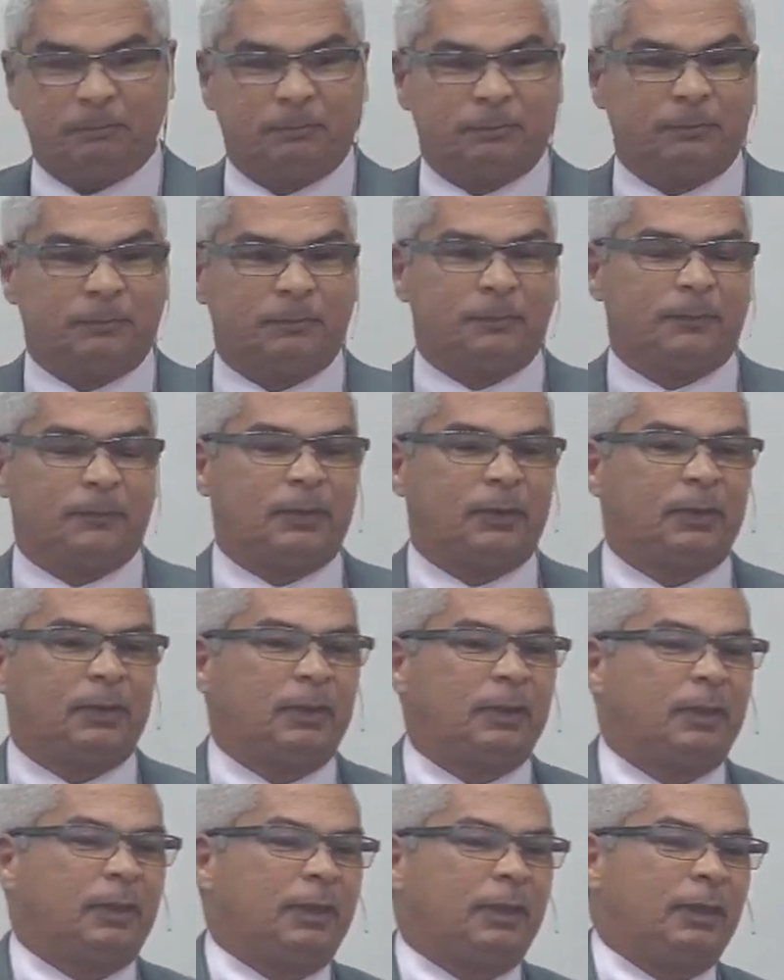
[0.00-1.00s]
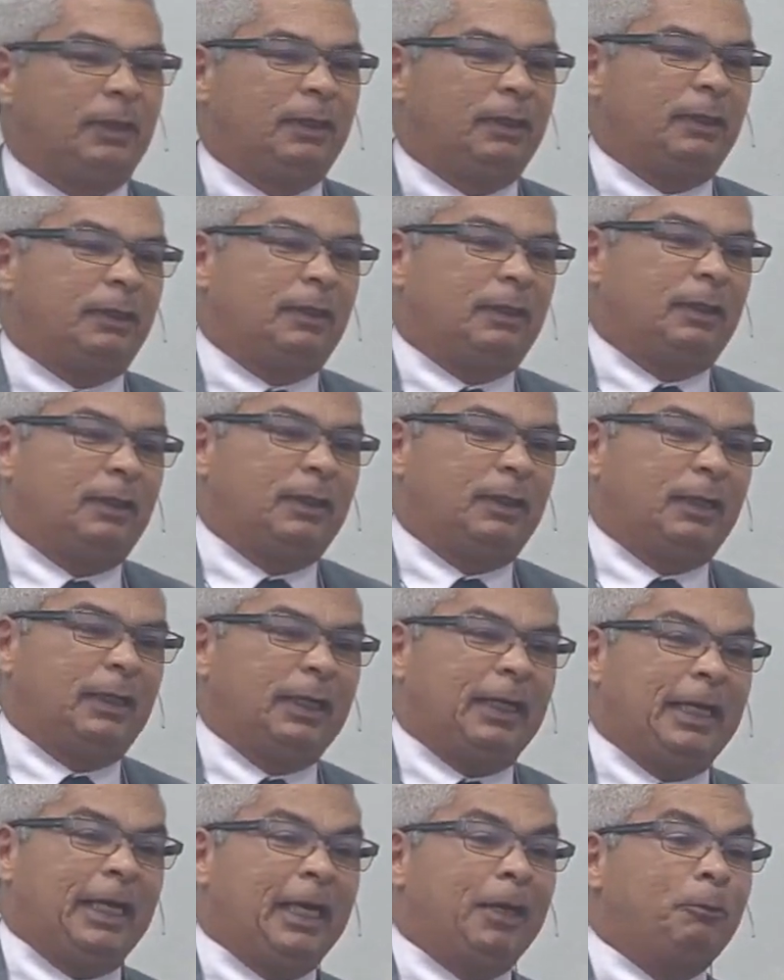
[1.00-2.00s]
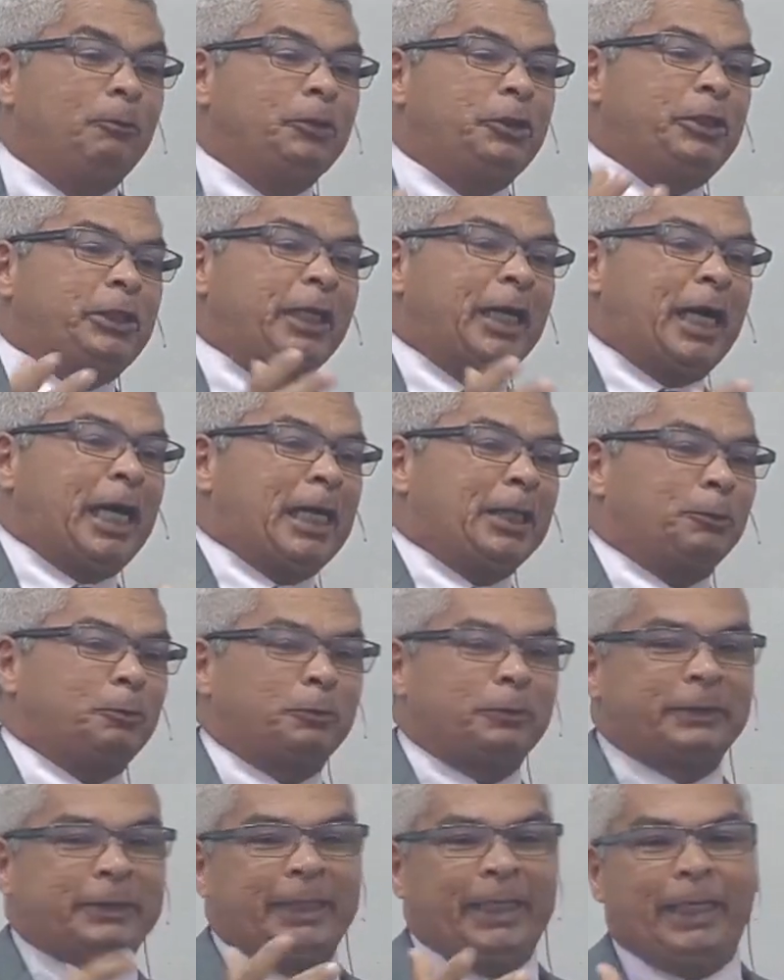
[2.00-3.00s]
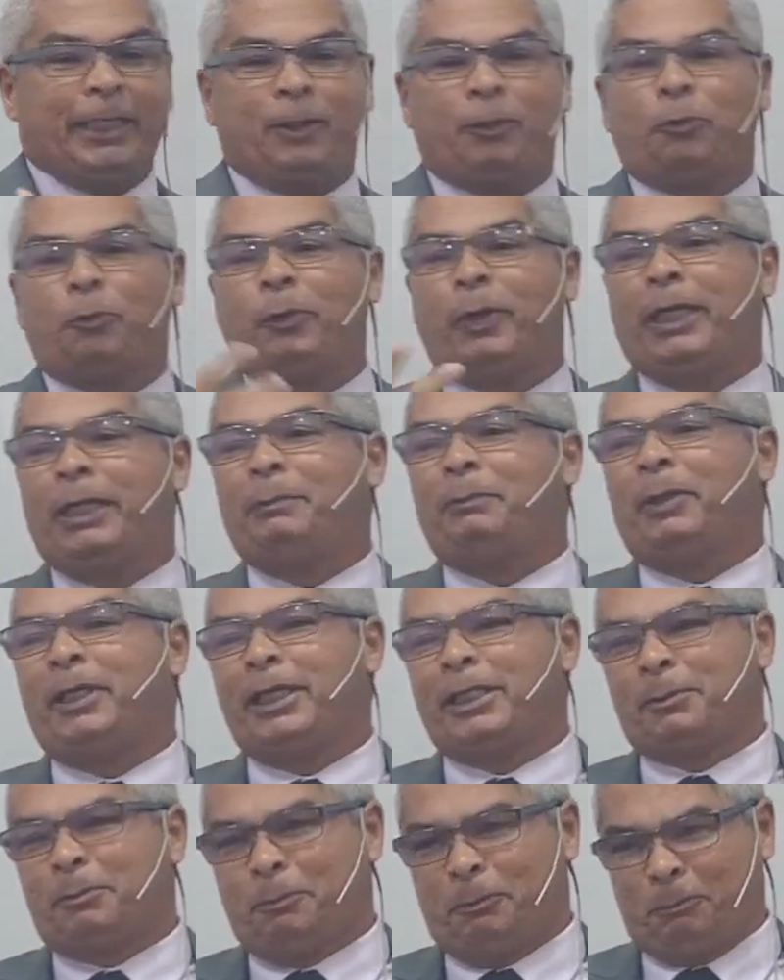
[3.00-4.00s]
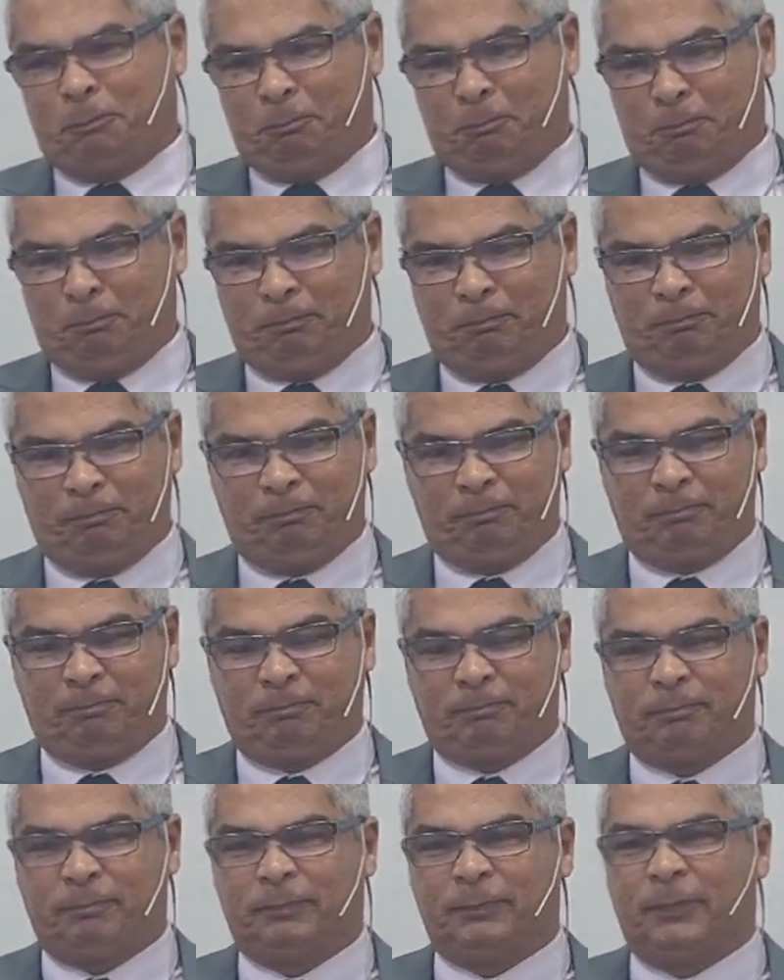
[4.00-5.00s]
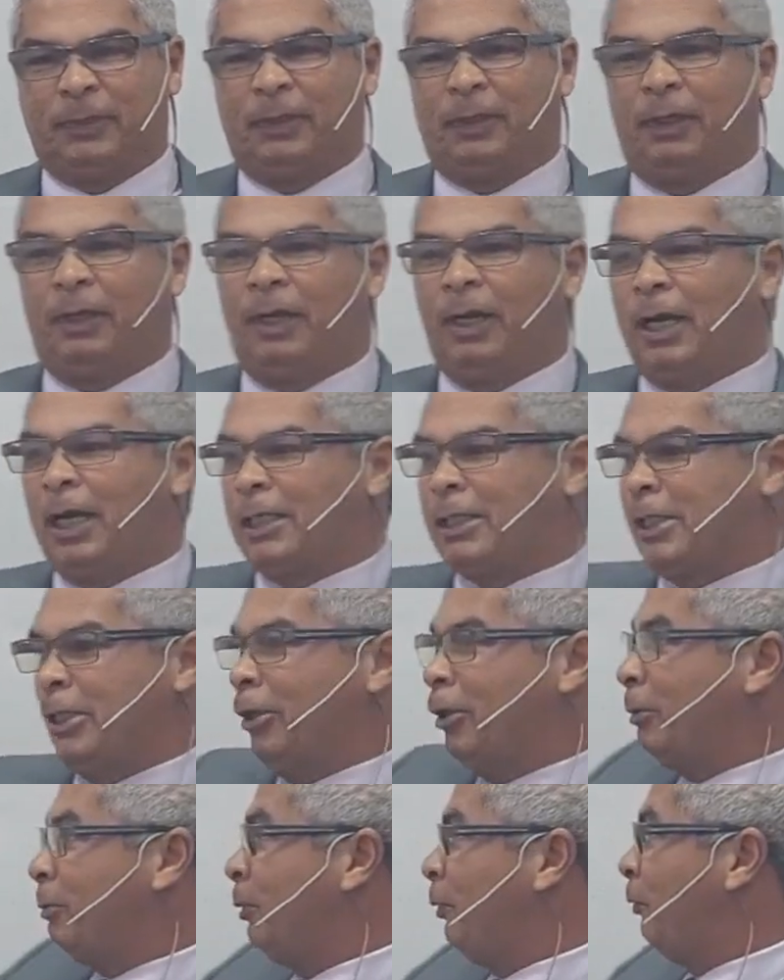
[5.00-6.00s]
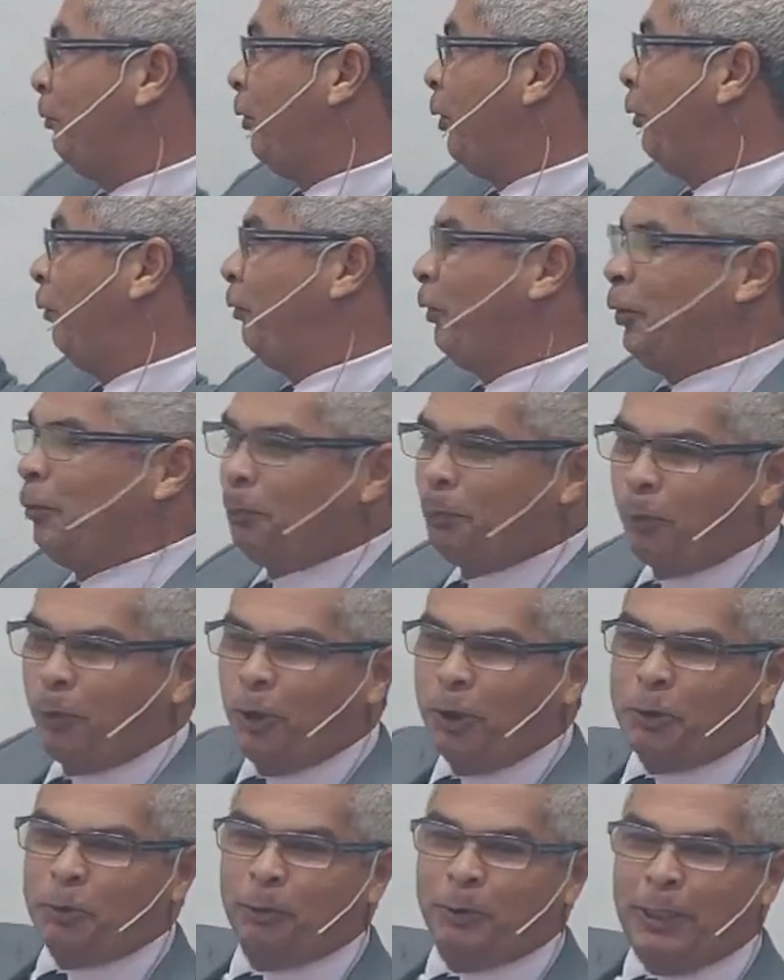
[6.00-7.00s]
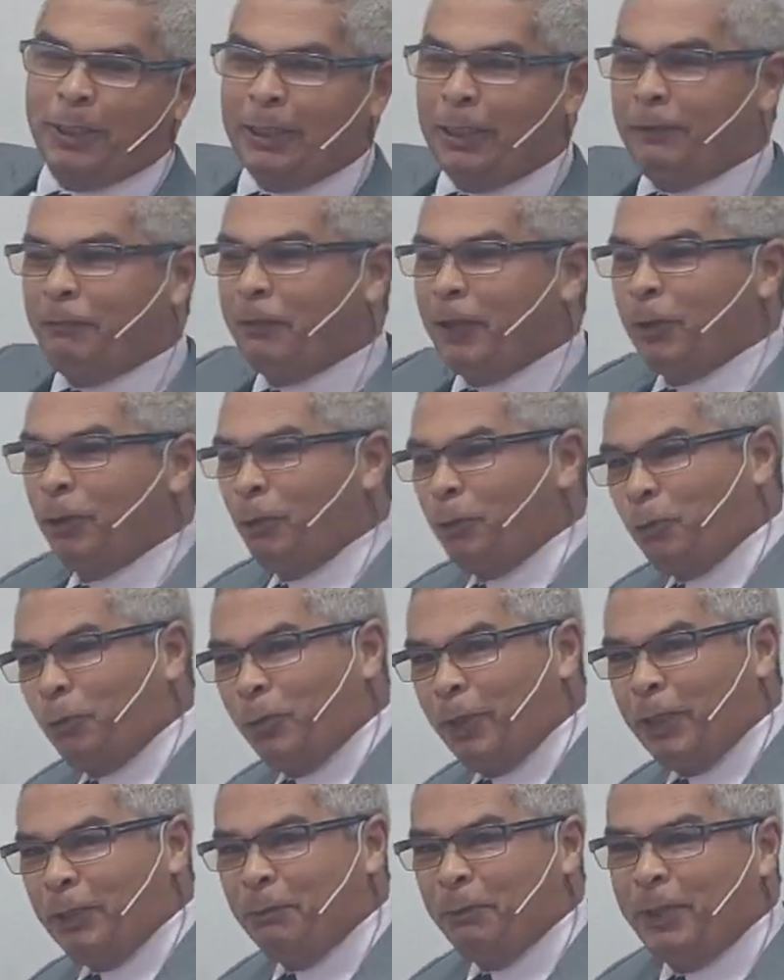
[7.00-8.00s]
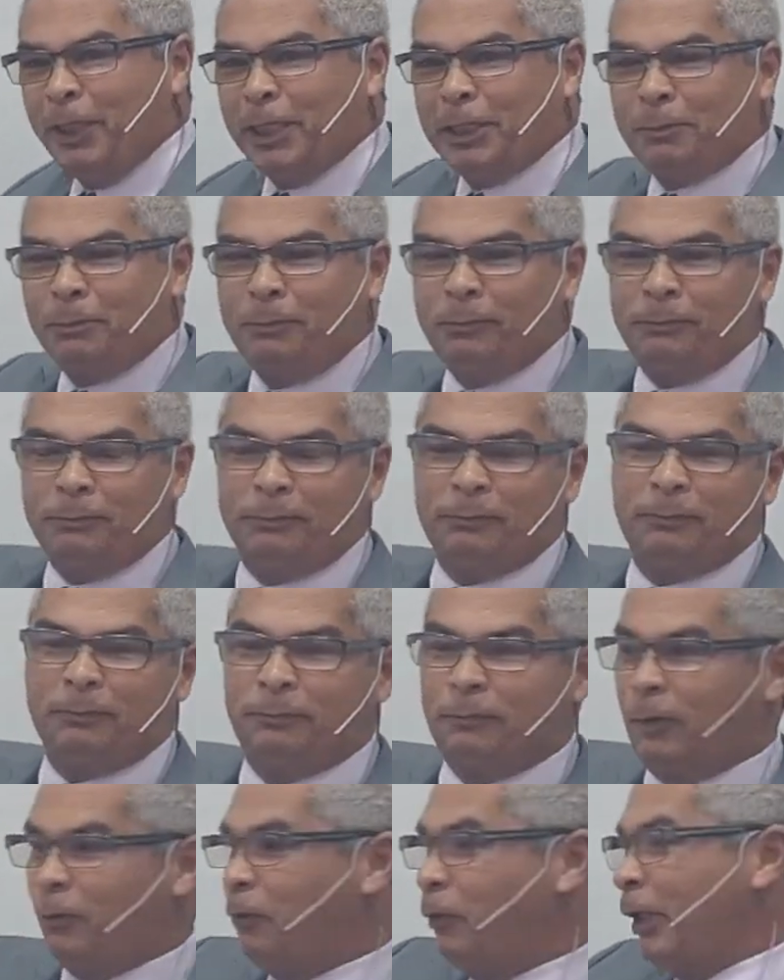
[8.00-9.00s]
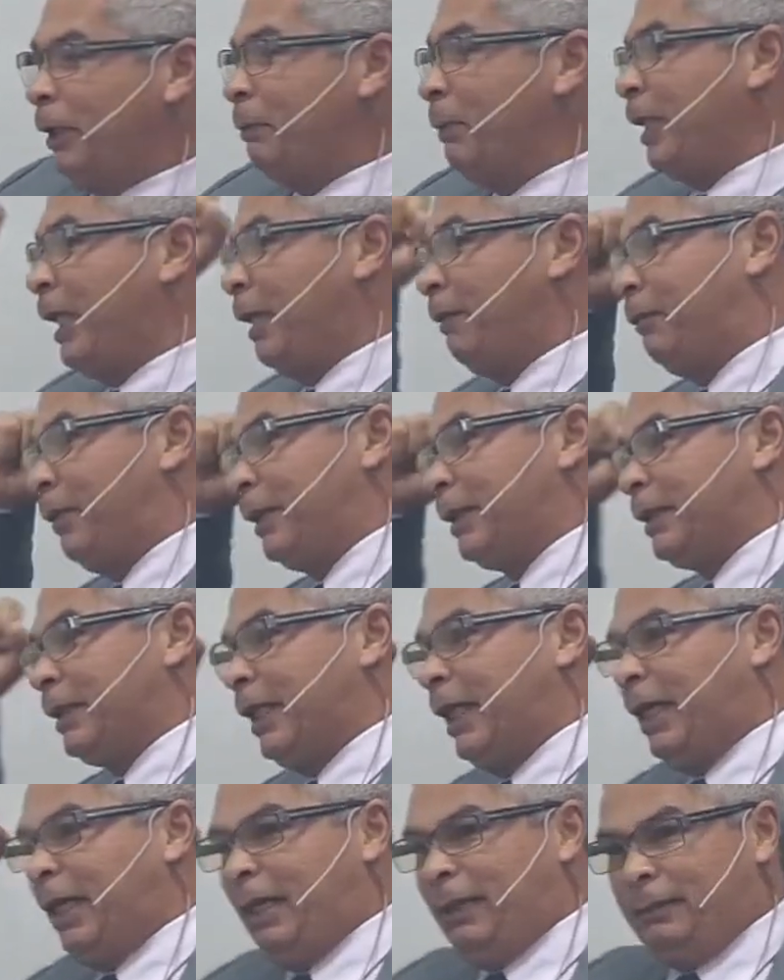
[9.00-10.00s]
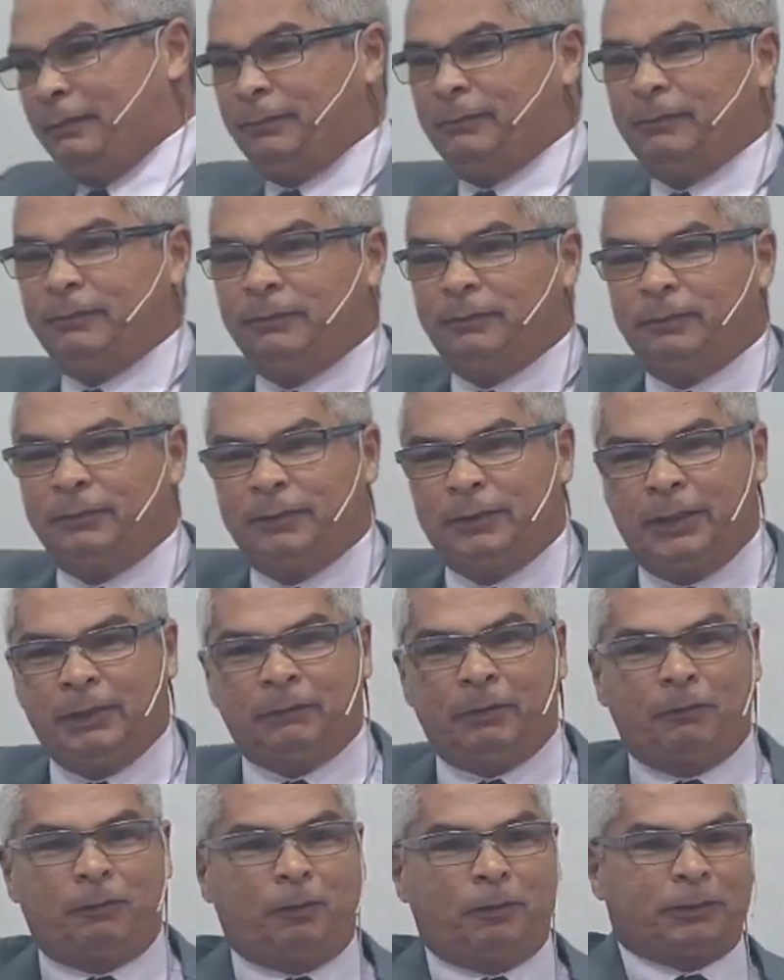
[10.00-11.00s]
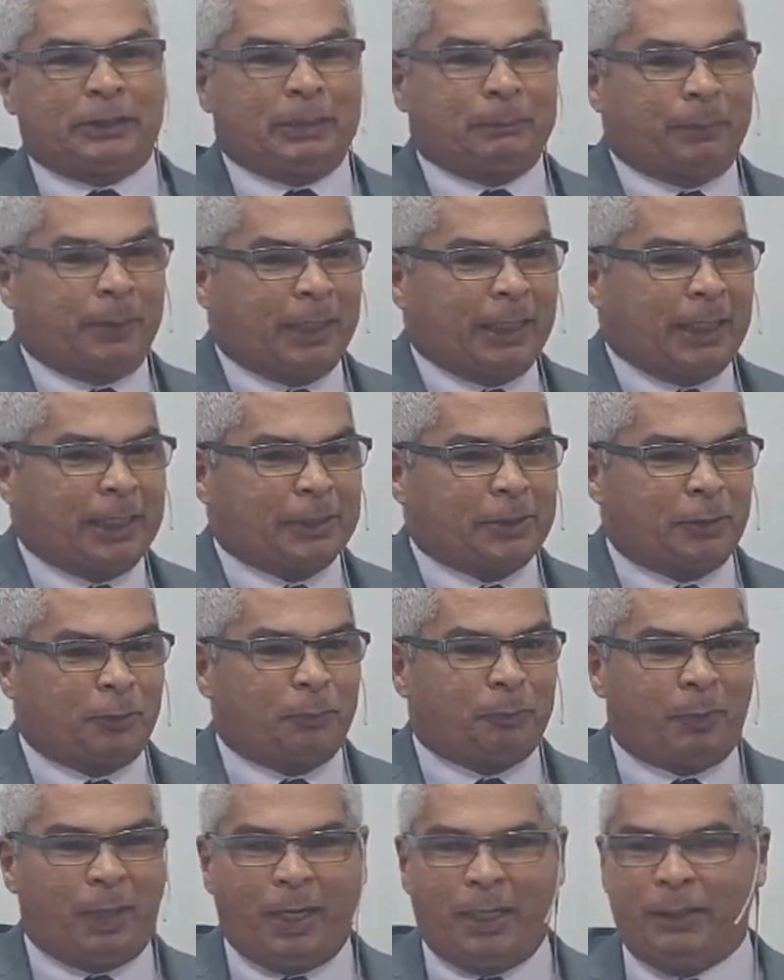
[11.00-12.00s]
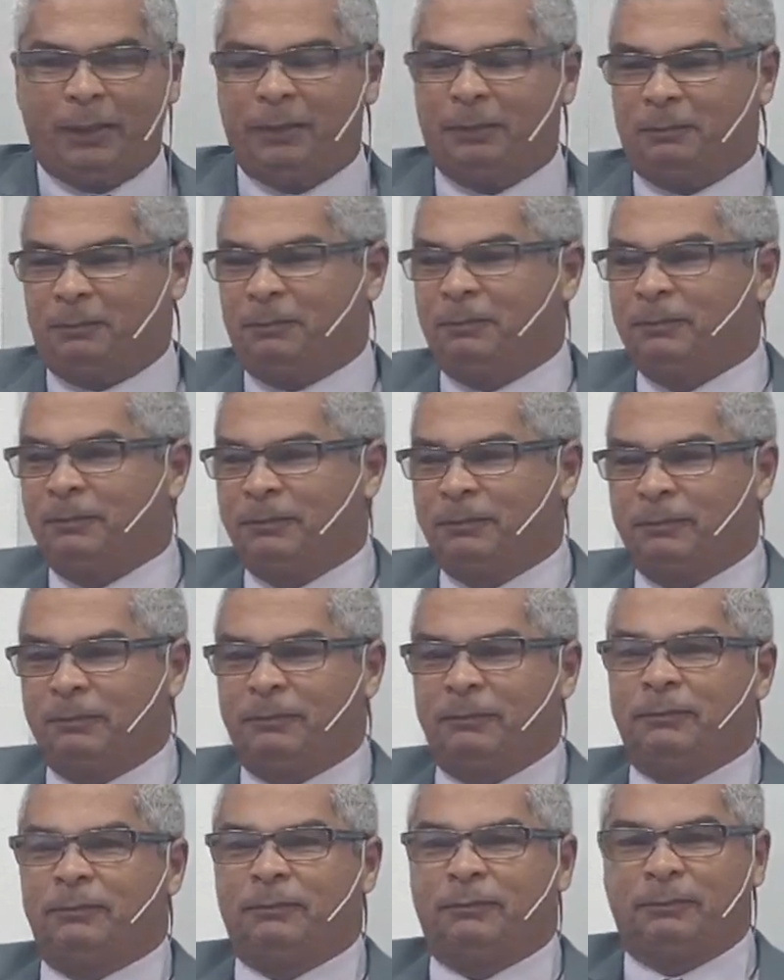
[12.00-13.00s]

return my soul. It is like a dialogue to himself. In the same way, like the prodigal son was speaking to himself, I'm going to get up, I'm going to return to